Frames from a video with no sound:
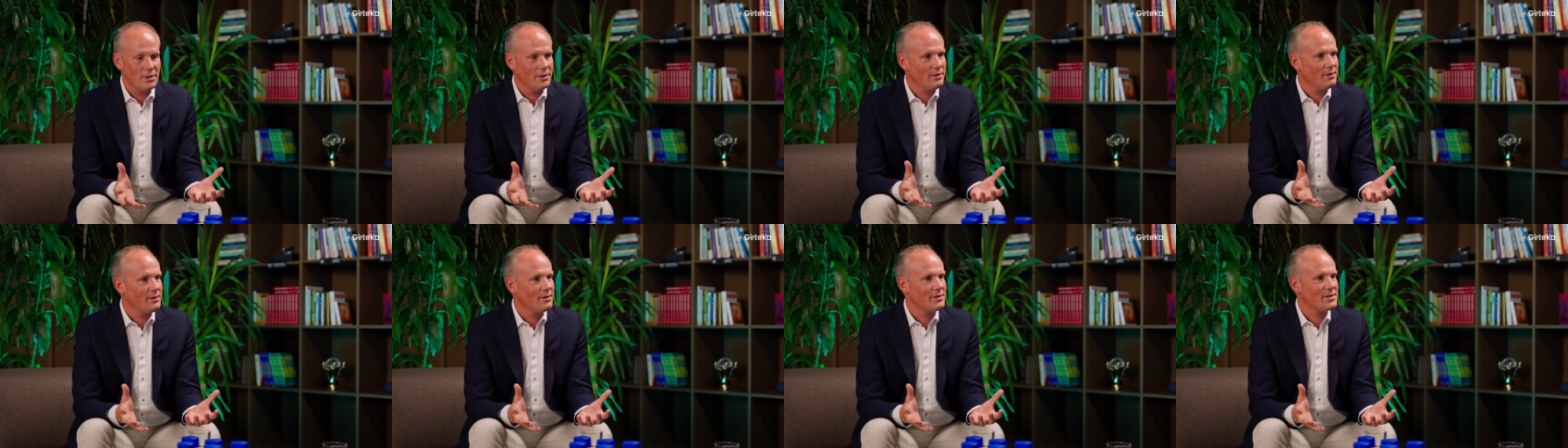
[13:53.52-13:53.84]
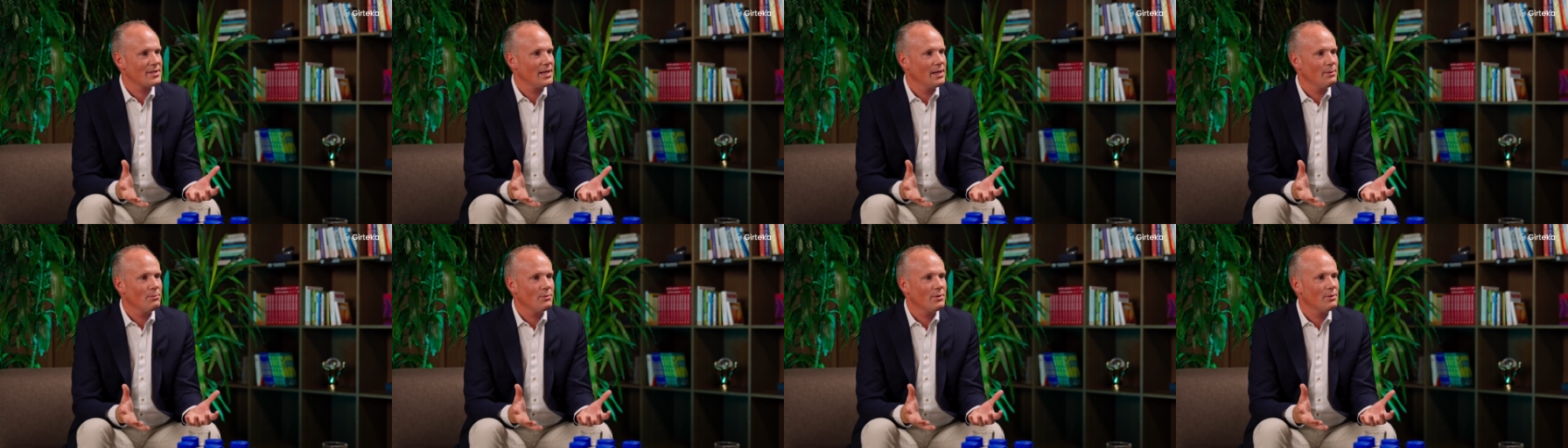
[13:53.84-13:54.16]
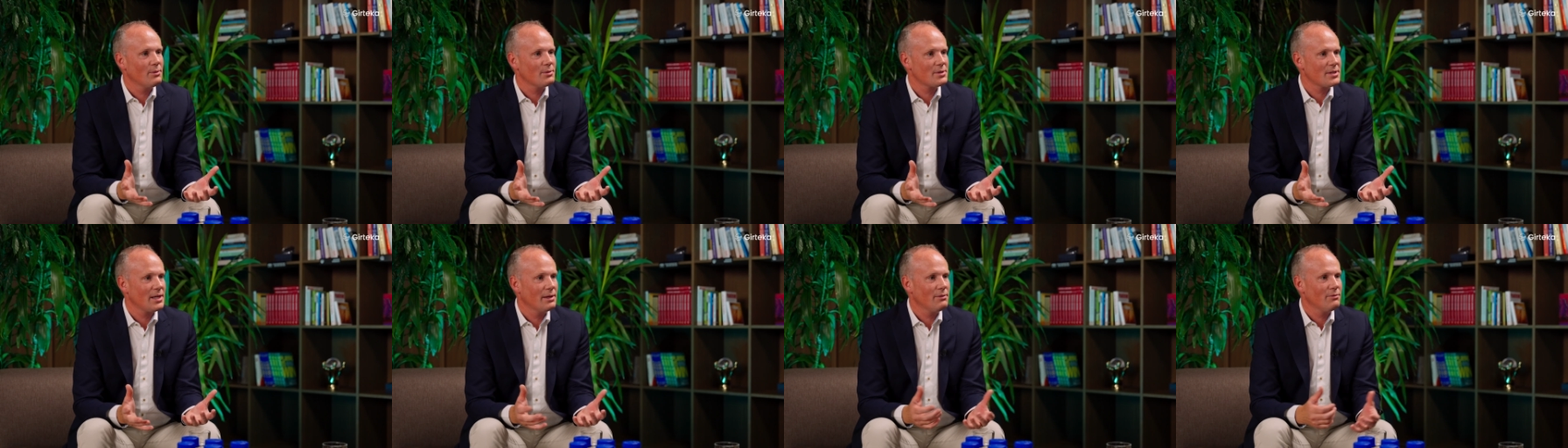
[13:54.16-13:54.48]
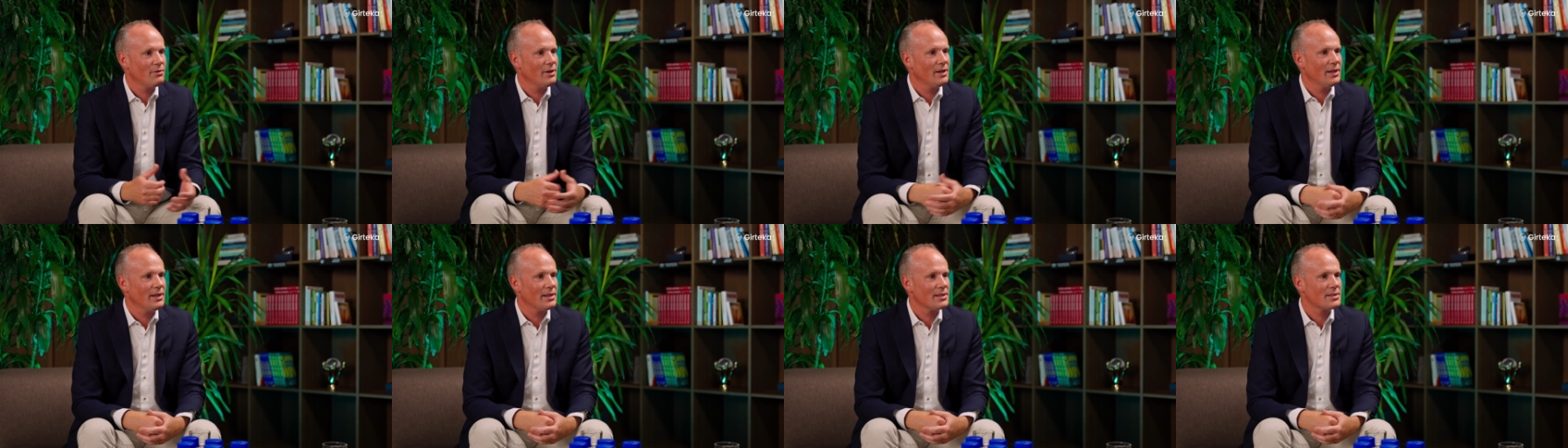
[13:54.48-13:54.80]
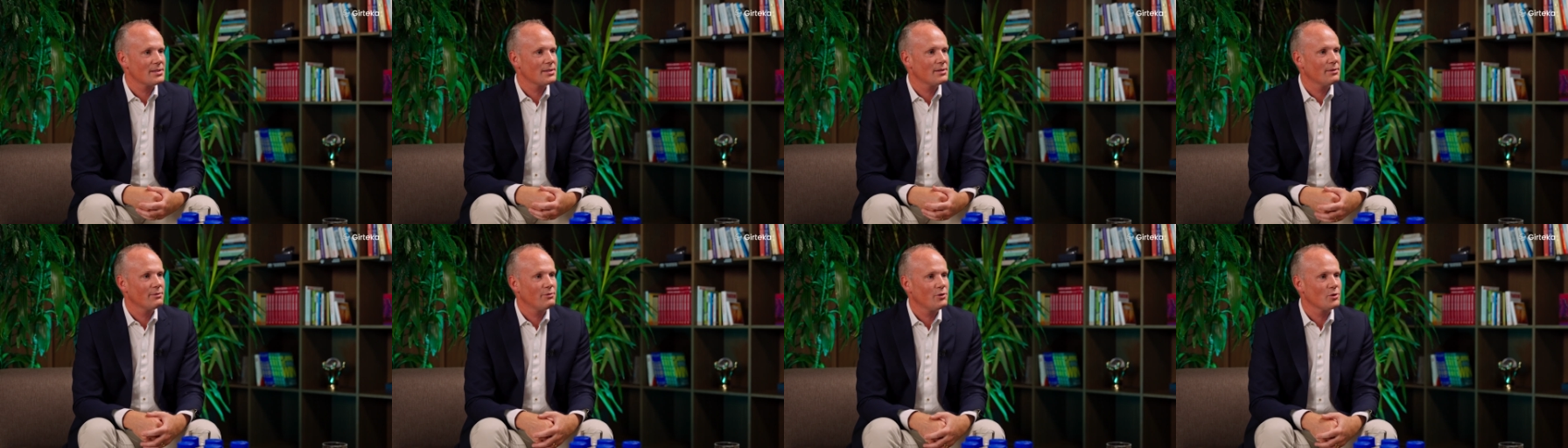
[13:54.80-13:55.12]
it same same thing
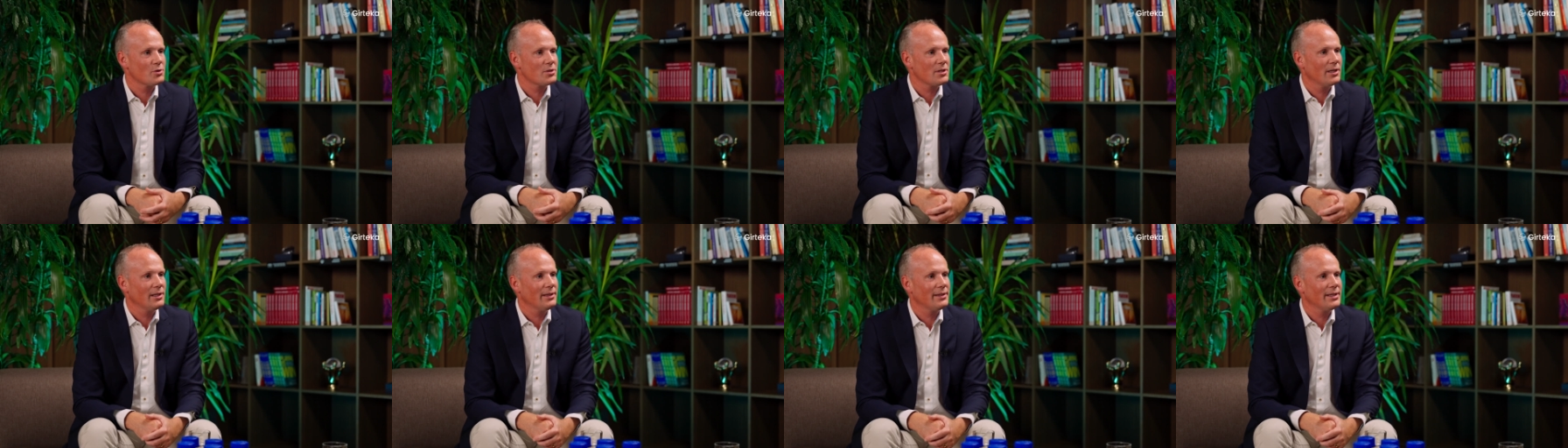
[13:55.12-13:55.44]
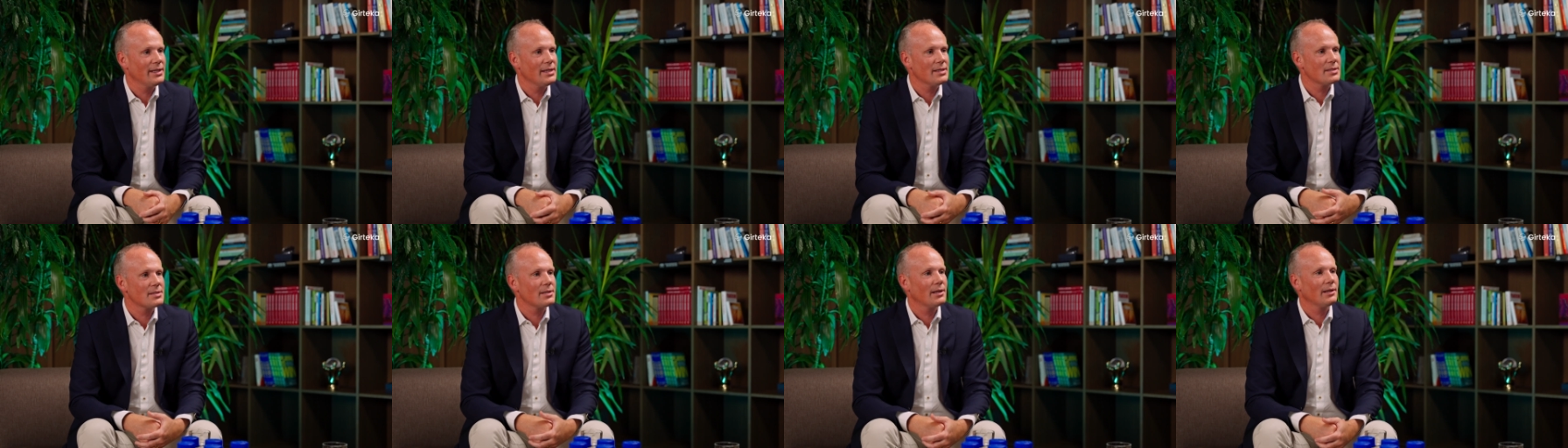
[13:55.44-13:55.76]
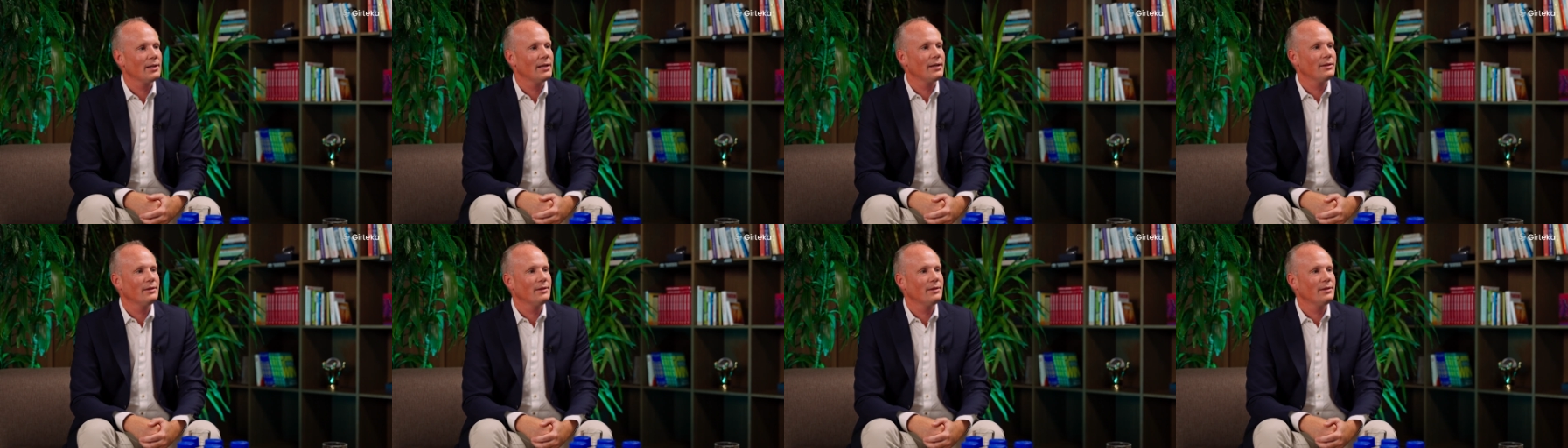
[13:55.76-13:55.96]
as fossil diesel,